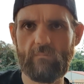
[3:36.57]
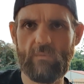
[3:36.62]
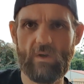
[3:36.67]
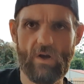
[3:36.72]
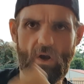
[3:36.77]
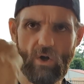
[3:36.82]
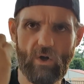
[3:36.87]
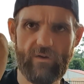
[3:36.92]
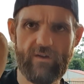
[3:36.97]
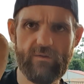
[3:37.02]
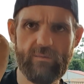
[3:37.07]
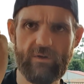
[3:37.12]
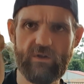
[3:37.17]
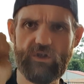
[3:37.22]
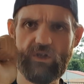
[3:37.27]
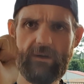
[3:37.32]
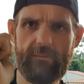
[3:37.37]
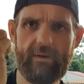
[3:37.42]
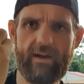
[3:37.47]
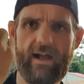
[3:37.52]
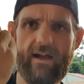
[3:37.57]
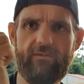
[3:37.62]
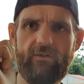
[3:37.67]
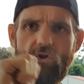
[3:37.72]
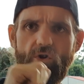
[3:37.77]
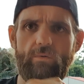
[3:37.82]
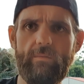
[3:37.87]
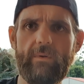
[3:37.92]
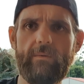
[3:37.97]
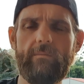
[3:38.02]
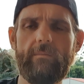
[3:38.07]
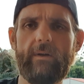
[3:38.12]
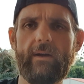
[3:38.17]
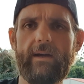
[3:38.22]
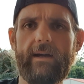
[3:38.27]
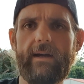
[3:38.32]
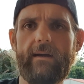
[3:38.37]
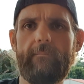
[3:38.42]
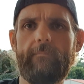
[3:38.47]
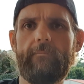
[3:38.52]
I got this one cheap at Harvey Norman
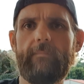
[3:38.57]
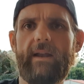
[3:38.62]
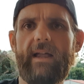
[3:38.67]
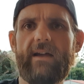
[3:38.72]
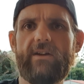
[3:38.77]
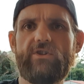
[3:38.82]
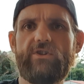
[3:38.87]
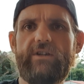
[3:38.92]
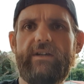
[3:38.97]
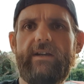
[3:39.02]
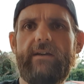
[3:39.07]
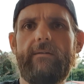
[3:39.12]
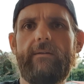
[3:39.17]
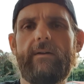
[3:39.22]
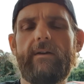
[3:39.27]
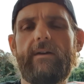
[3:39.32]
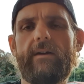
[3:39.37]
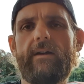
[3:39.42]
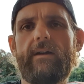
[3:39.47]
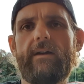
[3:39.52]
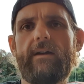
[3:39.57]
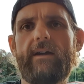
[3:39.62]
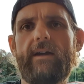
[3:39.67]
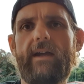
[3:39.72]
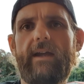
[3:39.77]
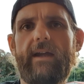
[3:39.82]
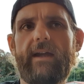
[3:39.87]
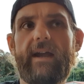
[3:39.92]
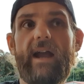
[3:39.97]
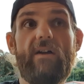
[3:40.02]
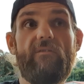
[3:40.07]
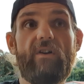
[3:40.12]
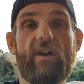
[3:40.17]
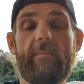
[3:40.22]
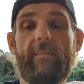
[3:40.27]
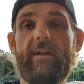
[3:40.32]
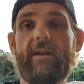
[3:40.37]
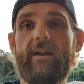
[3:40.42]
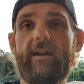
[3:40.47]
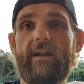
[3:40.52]
last year, and can't
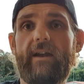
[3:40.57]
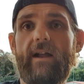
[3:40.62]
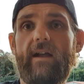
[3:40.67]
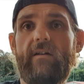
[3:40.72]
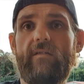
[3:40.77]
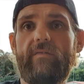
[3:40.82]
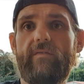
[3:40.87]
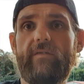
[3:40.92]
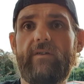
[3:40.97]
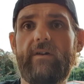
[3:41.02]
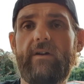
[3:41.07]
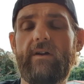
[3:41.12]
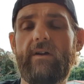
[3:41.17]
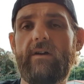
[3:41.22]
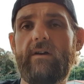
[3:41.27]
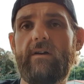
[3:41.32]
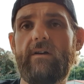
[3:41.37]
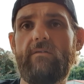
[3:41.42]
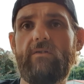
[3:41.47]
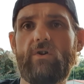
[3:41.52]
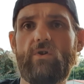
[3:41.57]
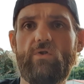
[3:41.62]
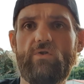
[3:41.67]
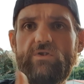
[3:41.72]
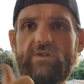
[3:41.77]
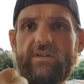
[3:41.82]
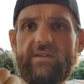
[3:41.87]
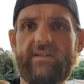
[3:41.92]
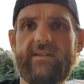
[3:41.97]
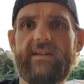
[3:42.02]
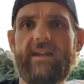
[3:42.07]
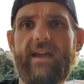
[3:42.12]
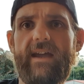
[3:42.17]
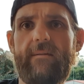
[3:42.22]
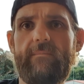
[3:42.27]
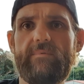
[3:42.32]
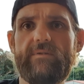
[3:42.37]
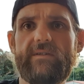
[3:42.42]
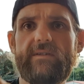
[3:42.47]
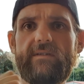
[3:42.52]
recommend it enough. It records your
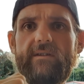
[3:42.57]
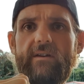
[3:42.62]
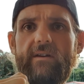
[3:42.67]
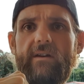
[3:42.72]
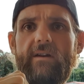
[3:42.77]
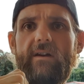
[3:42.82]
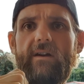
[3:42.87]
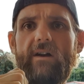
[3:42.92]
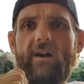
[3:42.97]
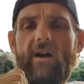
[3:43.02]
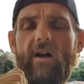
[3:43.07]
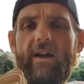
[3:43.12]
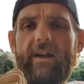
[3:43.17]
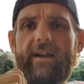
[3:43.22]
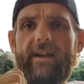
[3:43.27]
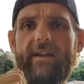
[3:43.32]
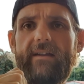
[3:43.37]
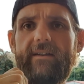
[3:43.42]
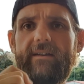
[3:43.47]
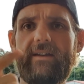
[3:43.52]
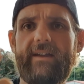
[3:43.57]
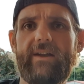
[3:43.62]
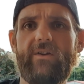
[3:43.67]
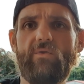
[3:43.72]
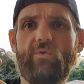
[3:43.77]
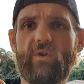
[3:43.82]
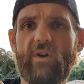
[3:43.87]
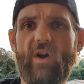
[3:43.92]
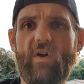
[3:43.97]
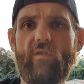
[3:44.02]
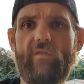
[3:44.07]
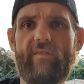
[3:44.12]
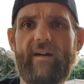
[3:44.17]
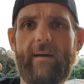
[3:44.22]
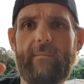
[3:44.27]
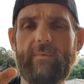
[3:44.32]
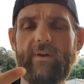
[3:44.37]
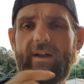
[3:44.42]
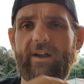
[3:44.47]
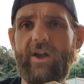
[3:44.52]
steps. I can get a little golf
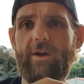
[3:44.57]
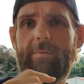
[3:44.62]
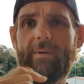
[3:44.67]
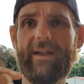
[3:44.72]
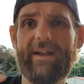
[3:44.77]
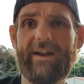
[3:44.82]
app when I go play